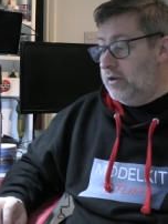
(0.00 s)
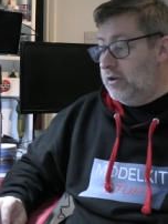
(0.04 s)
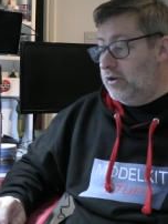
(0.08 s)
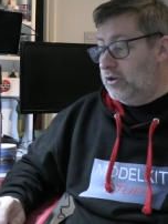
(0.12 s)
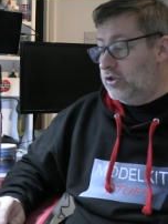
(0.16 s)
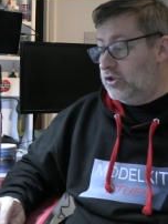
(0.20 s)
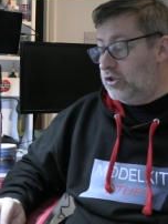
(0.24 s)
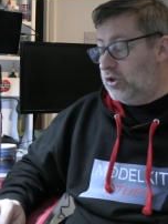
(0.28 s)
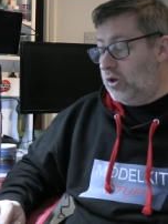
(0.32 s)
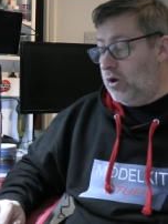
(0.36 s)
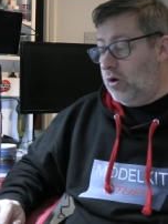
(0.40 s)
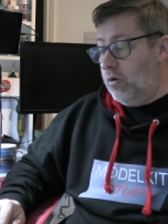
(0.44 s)

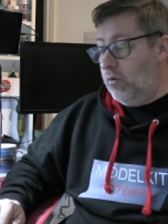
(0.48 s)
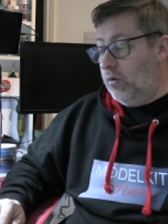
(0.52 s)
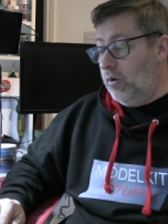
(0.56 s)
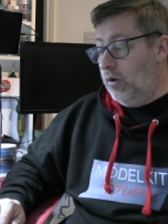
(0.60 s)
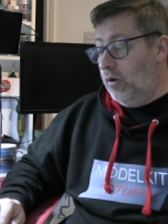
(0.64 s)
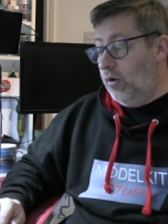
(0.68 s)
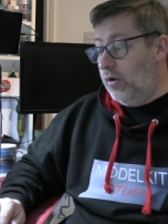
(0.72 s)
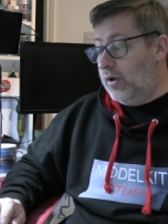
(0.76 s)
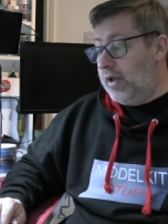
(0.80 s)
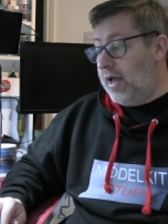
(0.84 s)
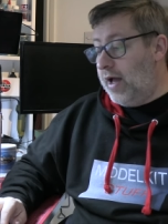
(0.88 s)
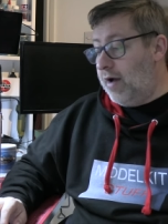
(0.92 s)
So
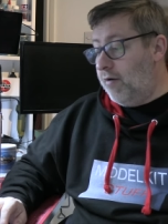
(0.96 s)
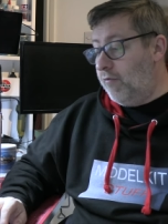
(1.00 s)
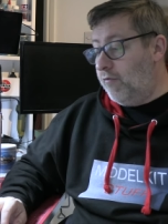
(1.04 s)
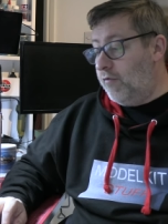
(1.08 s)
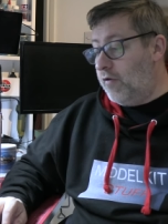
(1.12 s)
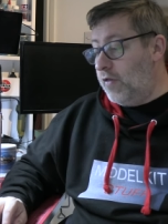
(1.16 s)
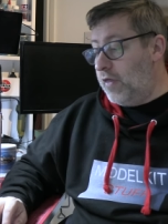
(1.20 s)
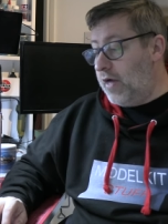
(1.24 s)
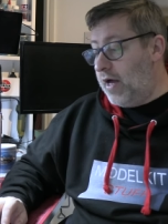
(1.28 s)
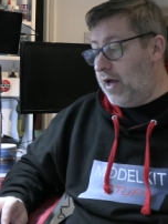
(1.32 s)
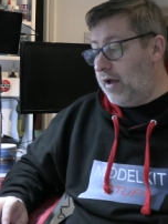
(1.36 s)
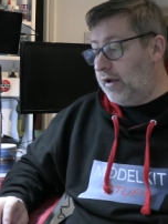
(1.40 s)
look out
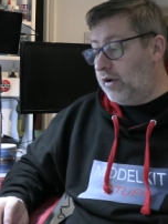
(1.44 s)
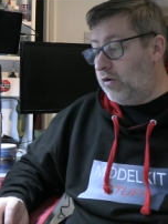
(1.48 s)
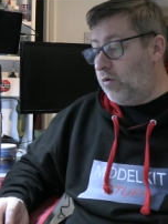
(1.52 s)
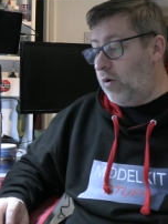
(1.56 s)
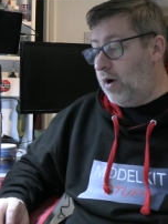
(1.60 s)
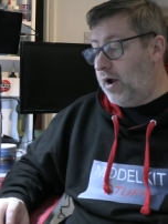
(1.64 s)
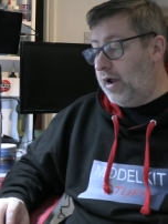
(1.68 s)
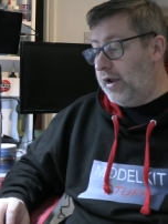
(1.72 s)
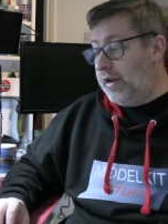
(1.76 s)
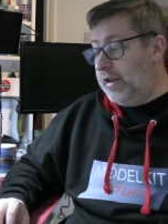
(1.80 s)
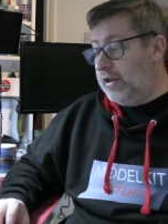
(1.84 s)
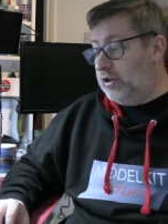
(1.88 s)
for that,
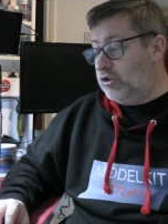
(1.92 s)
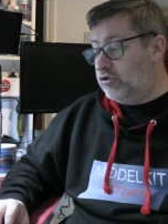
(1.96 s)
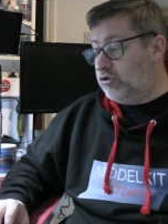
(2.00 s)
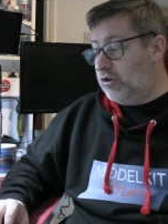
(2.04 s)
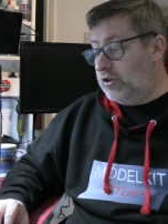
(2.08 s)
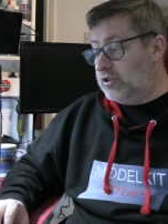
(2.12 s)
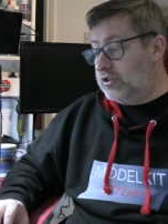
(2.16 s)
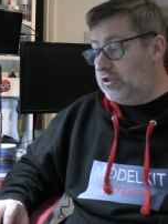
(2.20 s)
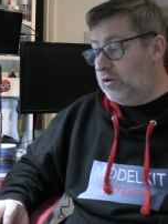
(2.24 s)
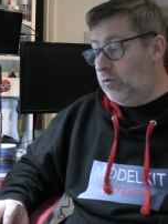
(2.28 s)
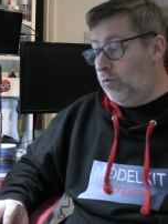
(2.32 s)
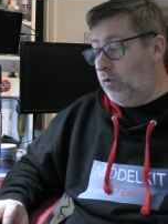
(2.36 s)
quite an
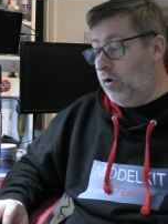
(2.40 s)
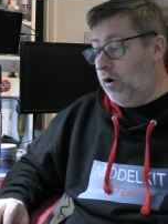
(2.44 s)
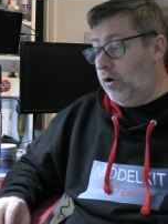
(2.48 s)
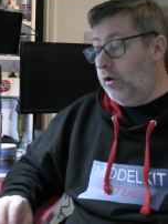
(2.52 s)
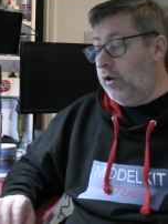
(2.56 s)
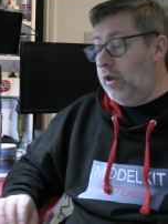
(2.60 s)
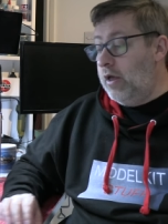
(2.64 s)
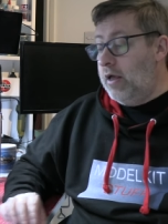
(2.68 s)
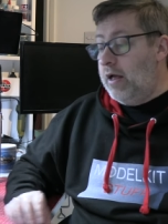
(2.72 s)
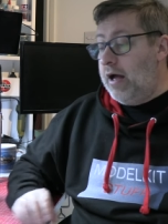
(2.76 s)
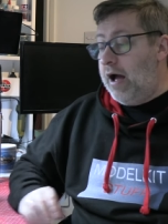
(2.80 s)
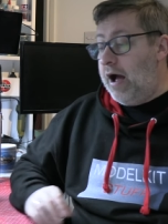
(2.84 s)
interesting
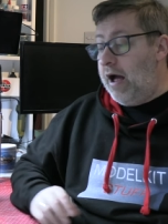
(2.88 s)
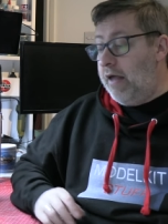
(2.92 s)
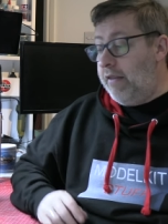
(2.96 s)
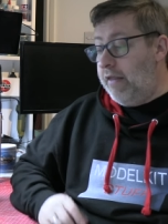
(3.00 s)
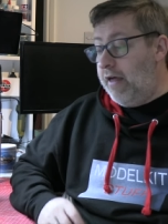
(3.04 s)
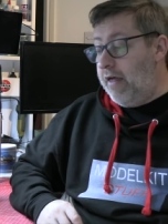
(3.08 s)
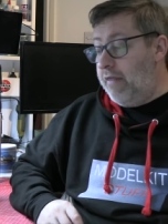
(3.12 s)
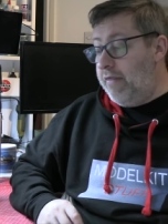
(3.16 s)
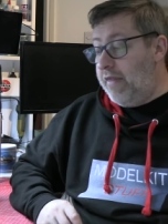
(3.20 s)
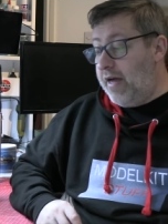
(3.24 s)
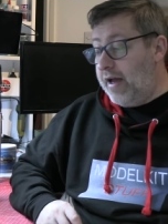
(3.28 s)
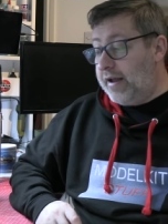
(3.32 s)
one. And
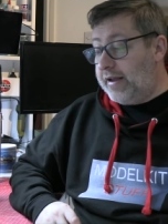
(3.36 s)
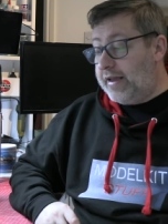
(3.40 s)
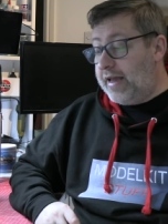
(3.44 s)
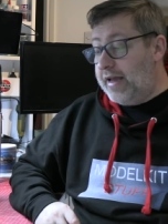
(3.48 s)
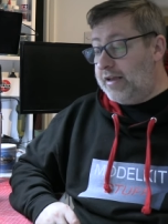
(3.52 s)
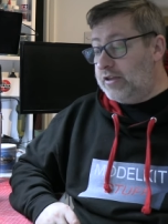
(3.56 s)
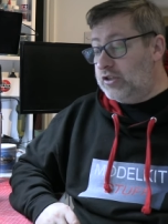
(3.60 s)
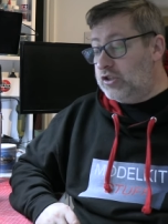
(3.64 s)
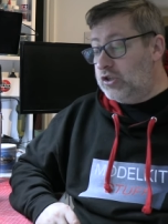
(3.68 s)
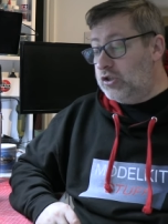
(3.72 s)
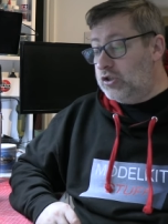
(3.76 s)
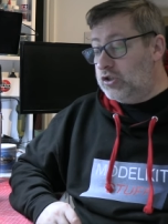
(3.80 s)
then that
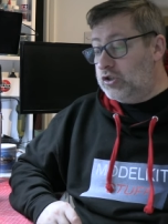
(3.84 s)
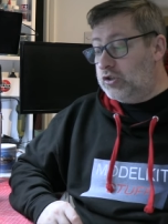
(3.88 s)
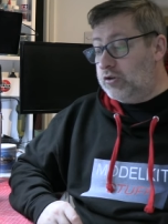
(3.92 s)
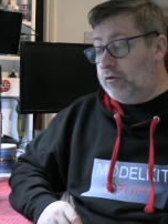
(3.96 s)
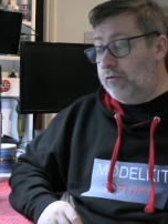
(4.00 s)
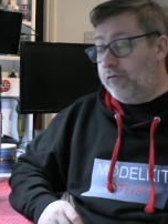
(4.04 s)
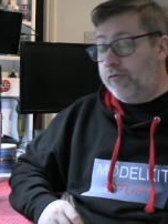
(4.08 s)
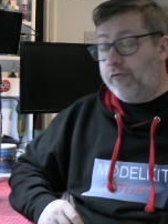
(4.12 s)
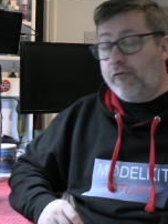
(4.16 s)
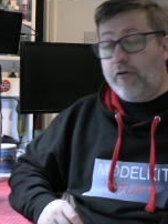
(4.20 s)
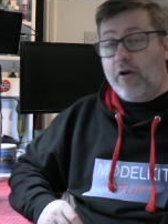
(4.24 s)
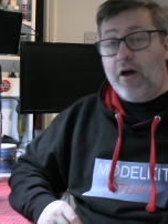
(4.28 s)
gets us to
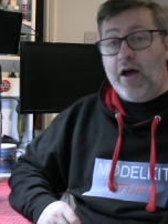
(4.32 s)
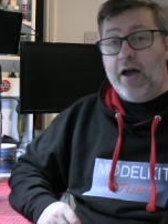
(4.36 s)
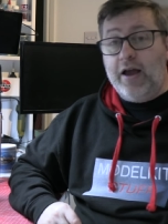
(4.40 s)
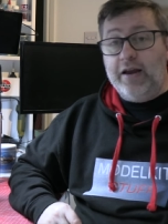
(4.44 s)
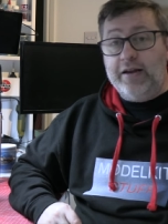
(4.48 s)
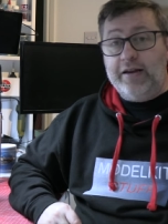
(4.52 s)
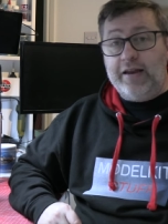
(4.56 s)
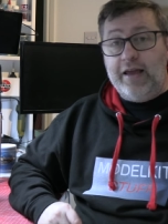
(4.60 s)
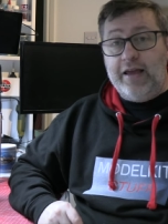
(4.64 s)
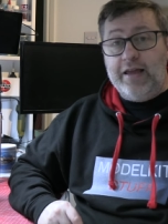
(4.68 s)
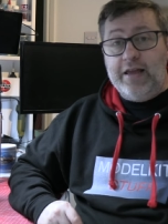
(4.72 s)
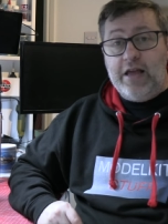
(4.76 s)

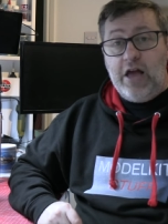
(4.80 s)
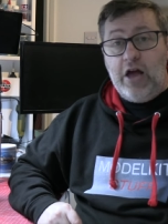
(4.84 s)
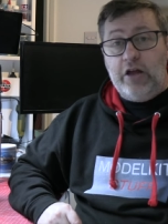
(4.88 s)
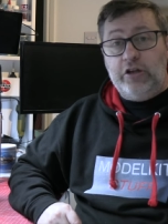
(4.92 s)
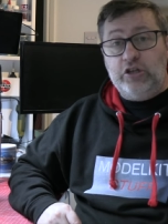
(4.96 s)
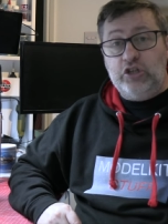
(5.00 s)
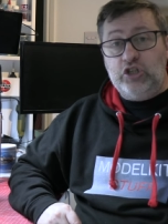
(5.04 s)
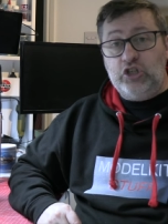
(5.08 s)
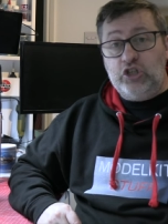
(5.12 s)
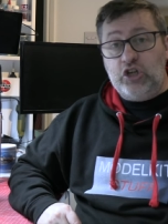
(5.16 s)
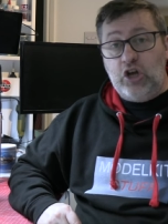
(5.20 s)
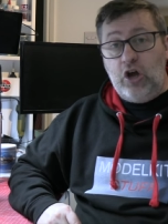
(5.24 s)
Friday,
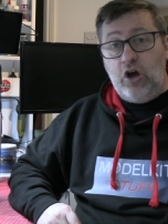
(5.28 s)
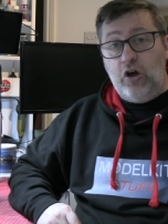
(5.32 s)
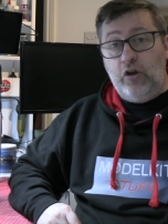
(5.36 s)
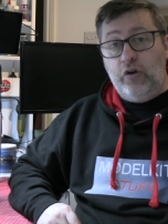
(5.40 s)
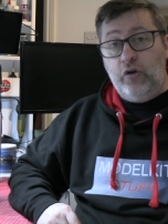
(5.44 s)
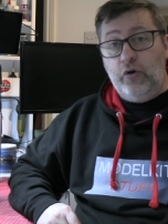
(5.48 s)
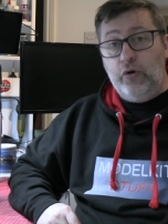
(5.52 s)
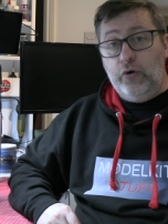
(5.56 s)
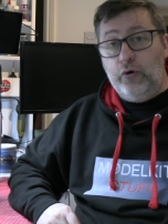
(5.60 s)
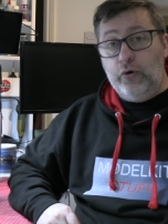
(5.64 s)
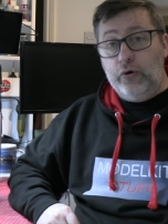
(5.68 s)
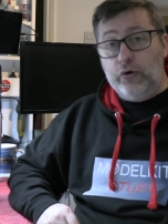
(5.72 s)

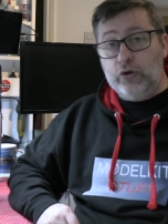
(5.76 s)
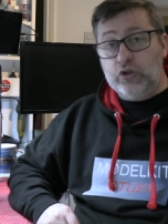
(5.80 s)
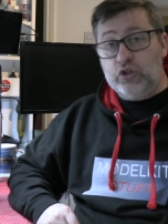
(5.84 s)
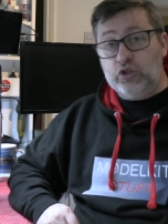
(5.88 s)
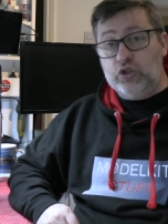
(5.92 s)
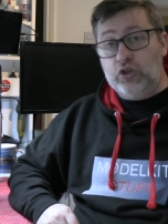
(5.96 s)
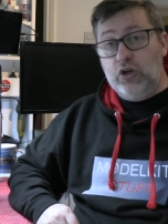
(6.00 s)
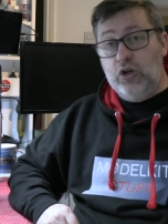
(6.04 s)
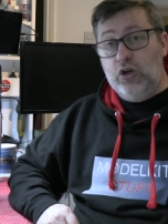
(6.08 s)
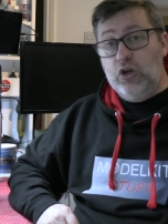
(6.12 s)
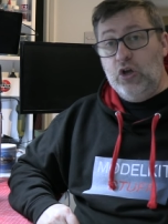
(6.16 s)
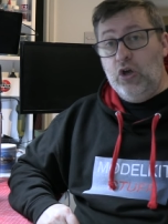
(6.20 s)
Scharnhorst.